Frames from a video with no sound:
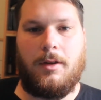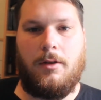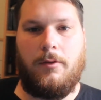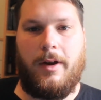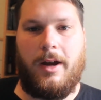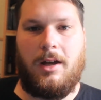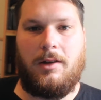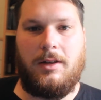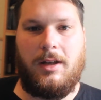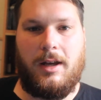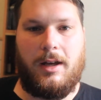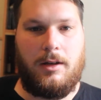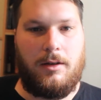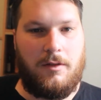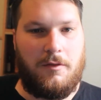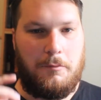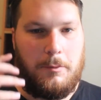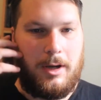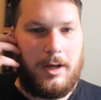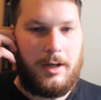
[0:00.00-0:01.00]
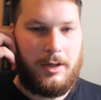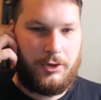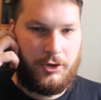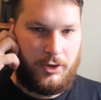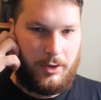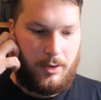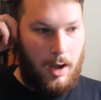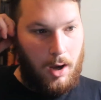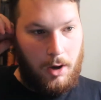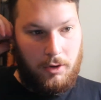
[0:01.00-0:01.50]
around the end of
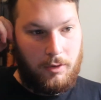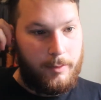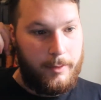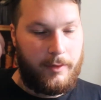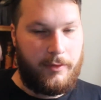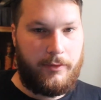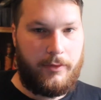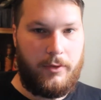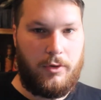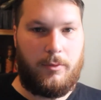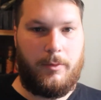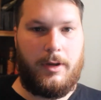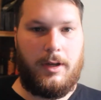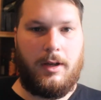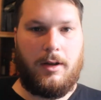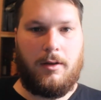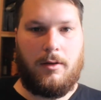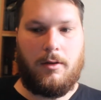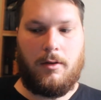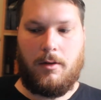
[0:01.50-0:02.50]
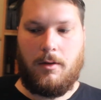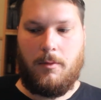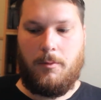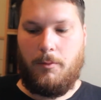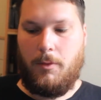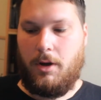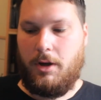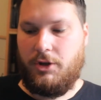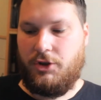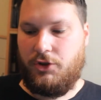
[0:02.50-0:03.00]
March, I will be filming
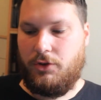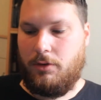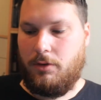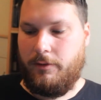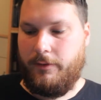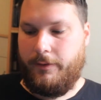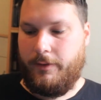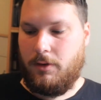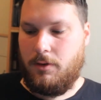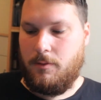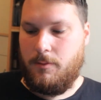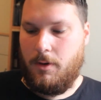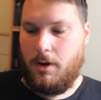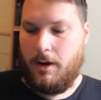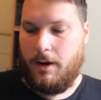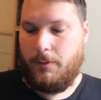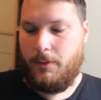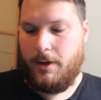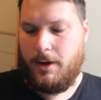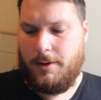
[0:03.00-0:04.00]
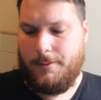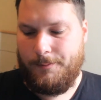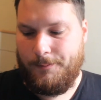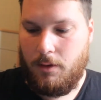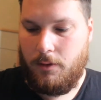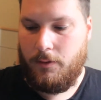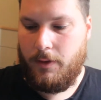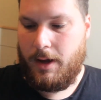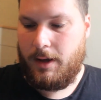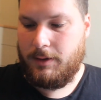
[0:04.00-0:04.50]
my short film Highway
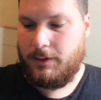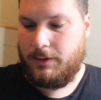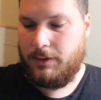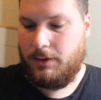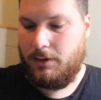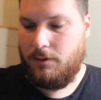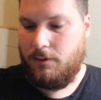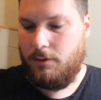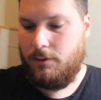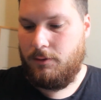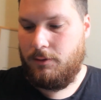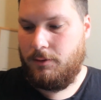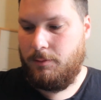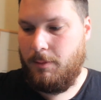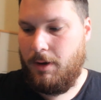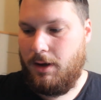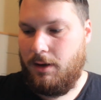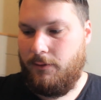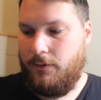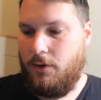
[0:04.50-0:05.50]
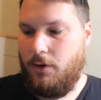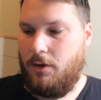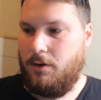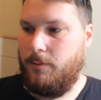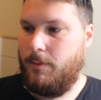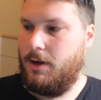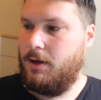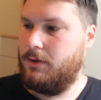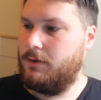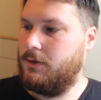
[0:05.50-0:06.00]
that you may have heard
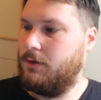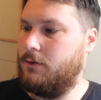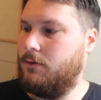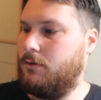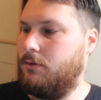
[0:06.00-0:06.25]
about.